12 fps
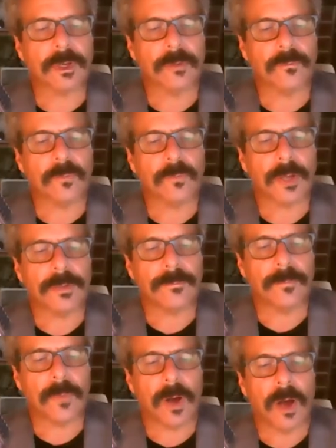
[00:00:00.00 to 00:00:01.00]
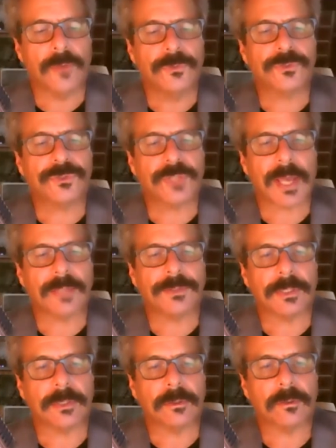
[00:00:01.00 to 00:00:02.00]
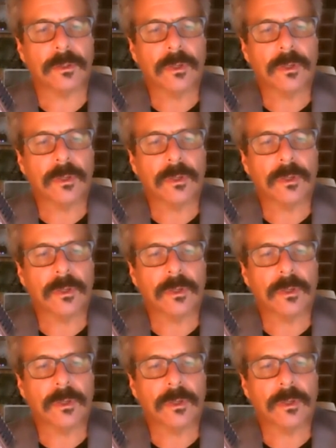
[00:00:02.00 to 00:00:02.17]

uh, understanding